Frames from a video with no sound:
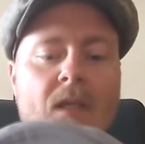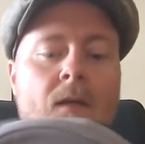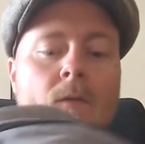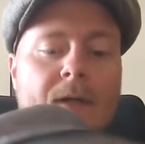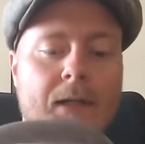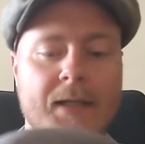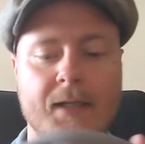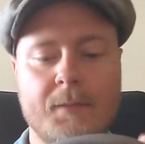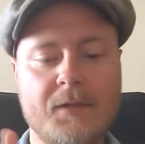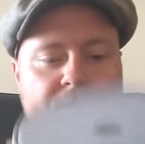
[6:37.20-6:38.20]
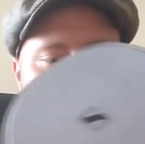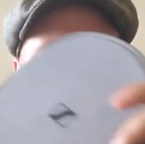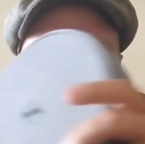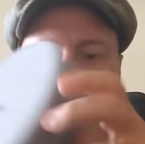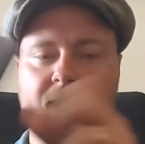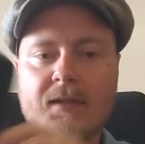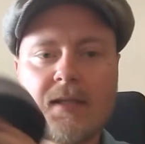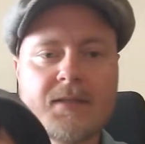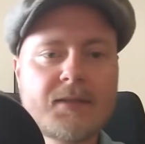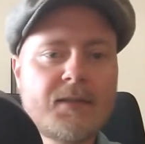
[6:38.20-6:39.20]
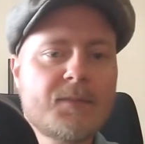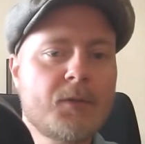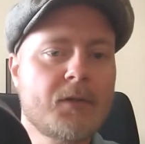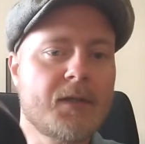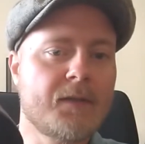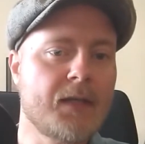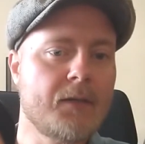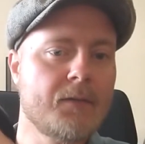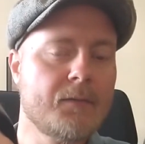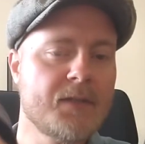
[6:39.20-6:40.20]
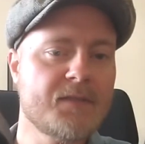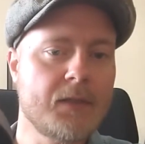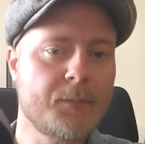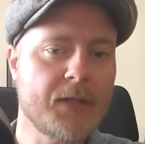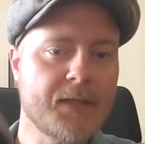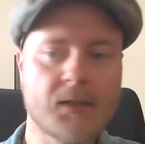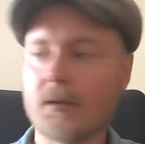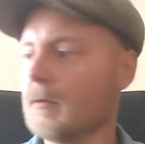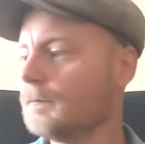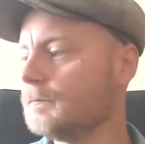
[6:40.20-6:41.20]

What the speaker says: What I like about it is that it has this pocket here. It's very practical.